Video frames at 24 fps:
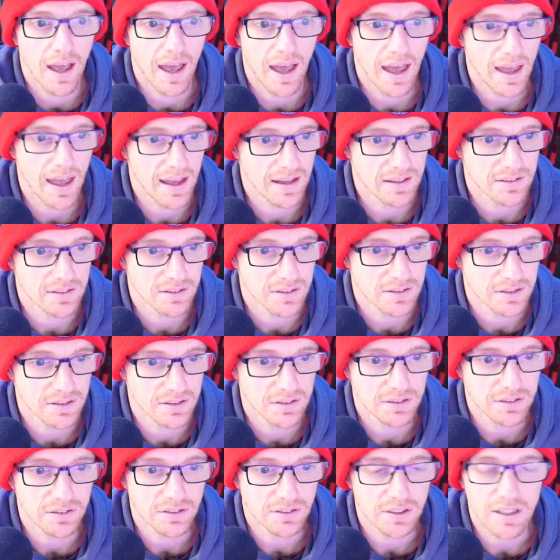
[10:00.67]
And
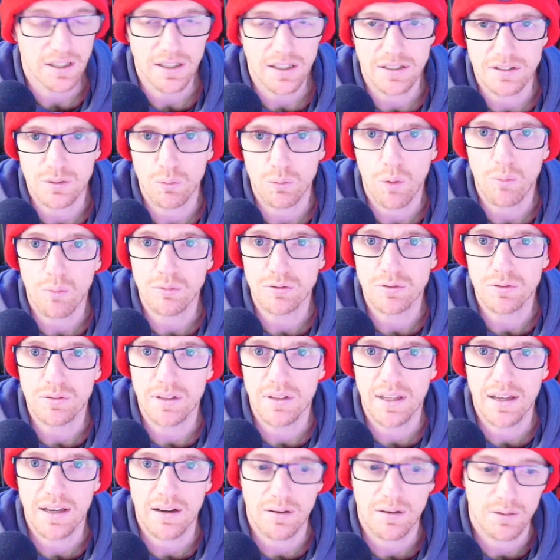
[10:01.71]
yeah, so what we'll do
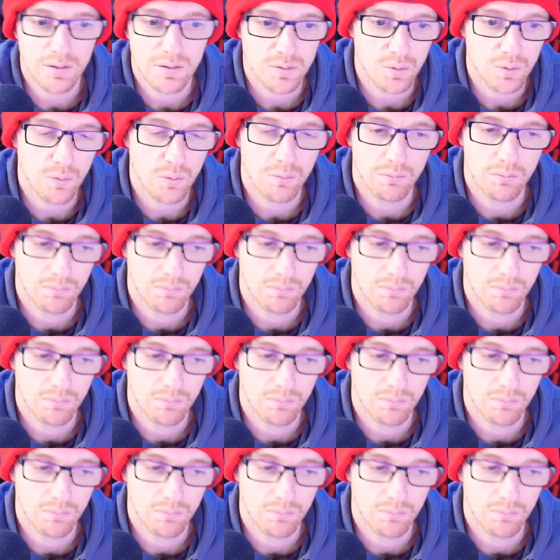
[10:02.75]
now is we'll